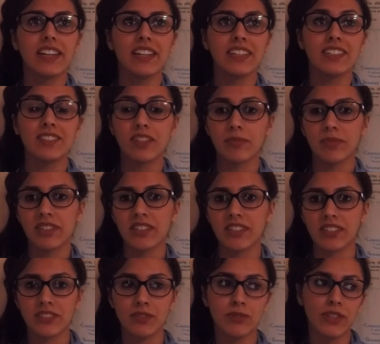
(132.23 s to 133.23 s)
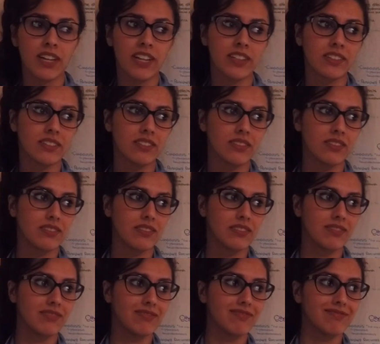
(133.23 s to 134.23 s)
is not because you get
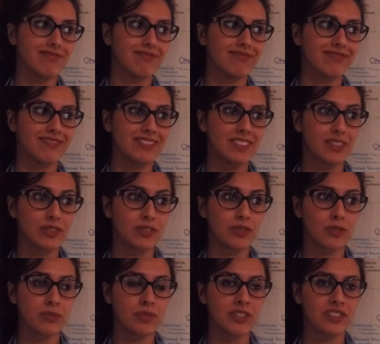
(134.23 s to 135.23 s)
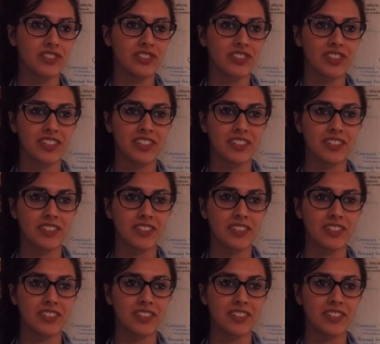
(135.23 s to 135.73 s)
so much,